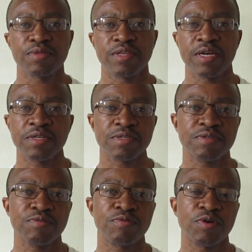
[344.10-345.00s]

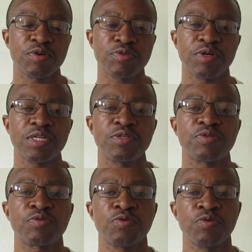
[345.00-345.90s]
Then we also need
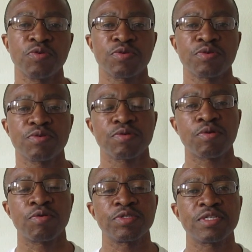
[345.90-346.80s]
to
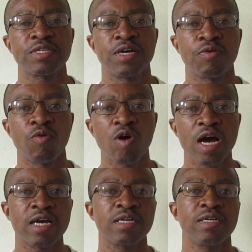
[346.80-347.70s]
consider
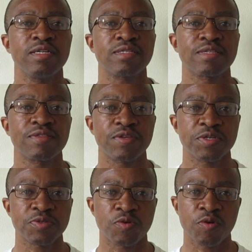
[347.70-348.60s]
why
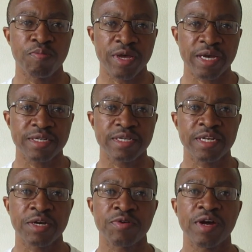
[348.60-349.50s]
things go bad
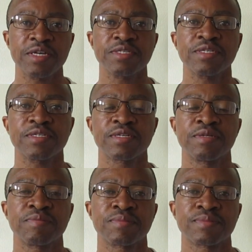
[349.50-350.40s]
in a crisis.
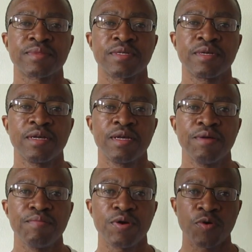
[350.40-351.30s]

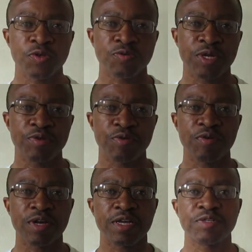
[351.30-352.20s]
Because when you
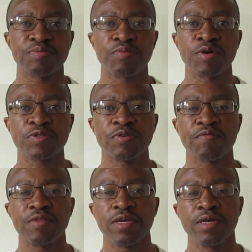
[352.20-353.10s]
look at most
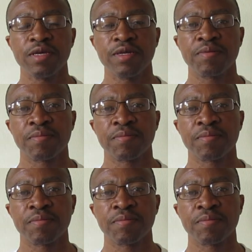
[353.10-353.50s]
of the